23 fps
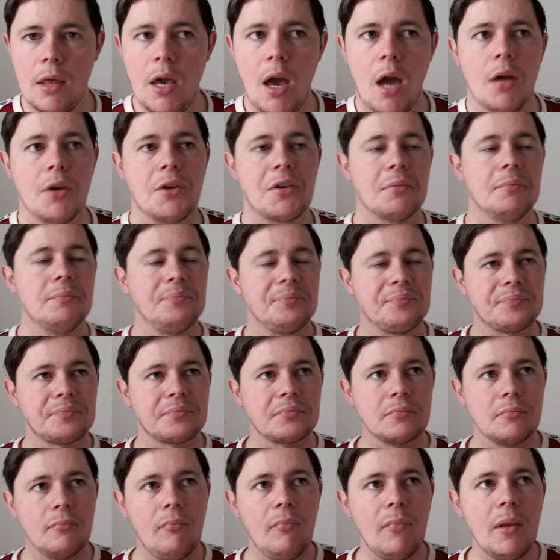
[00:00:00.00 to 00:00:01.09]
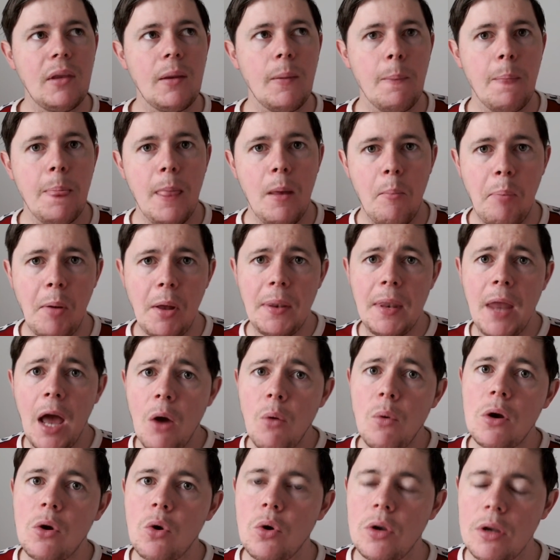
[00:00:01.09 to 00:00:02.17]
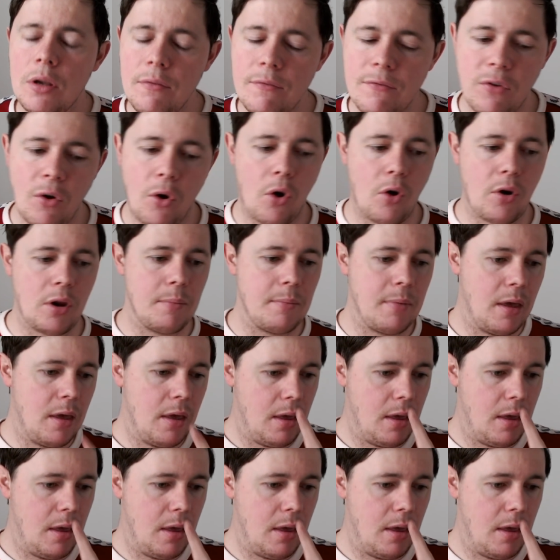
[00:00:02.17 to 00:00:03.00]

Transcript: end. But now we're going in for him.